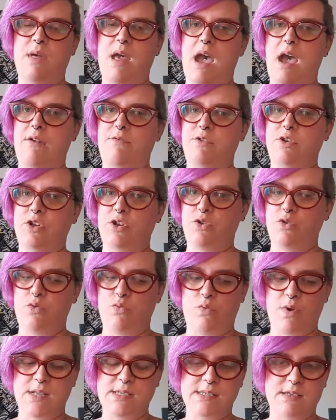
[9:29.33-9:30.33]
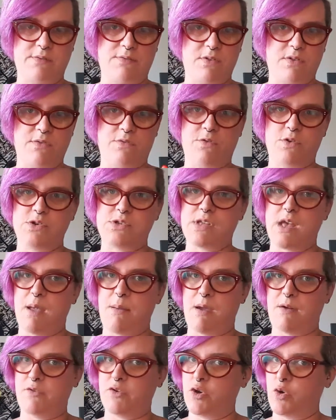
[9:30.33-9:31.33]
after you rinse it for the first
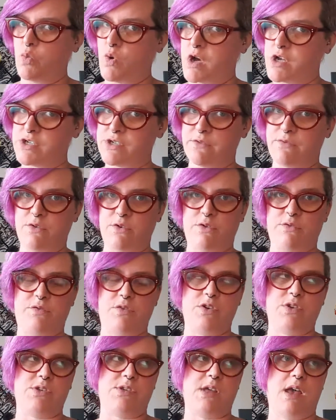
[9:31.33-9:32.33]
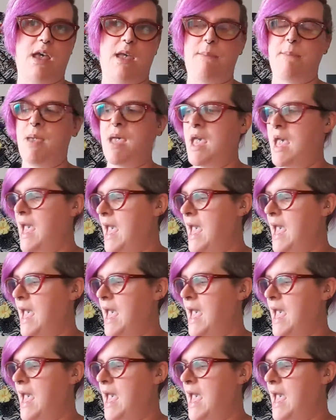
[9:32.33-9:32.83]
time, after you wash it for the first time.